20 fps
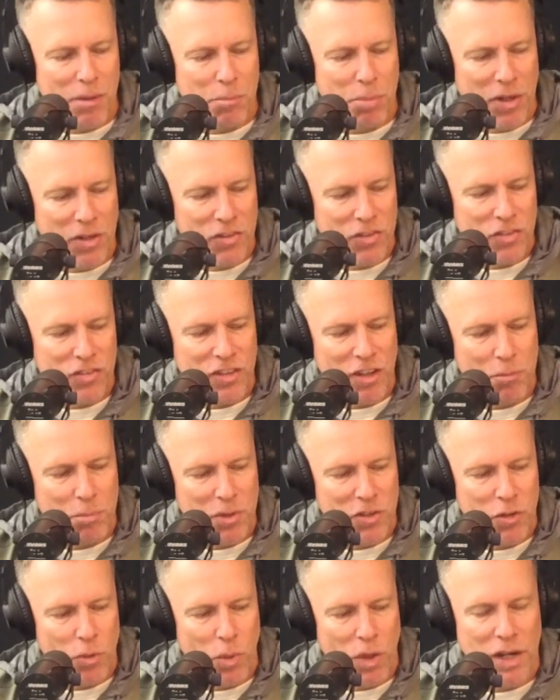bunch of stuff,
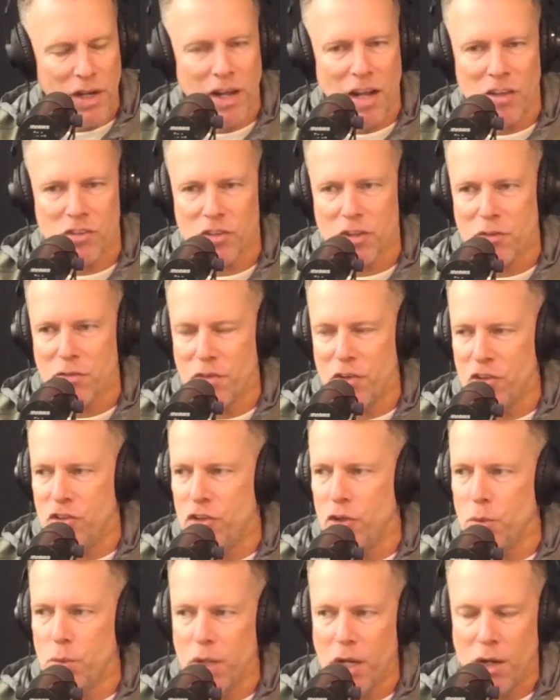but she won an Oscar for
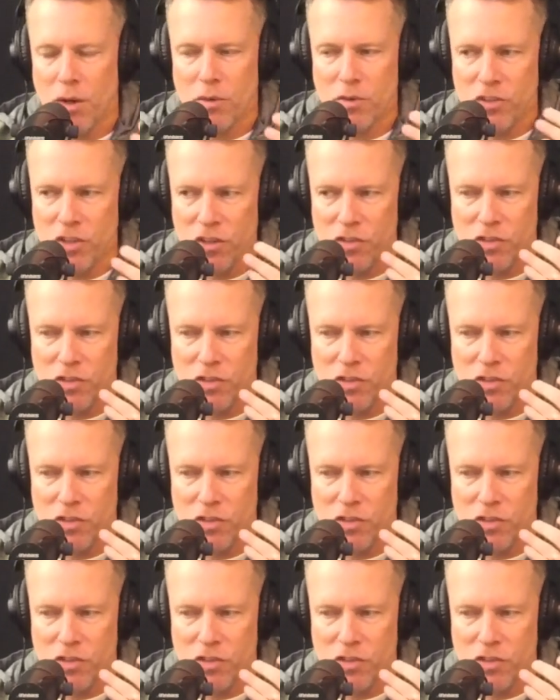Juno. She's